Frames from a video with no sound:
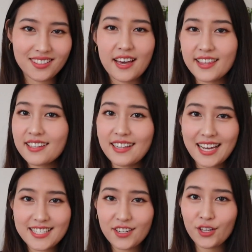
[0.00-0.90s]
I think
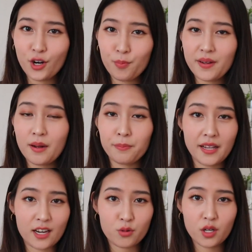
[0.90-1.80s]
last year they opened up
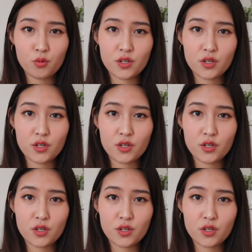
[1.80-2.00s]
Blackwell,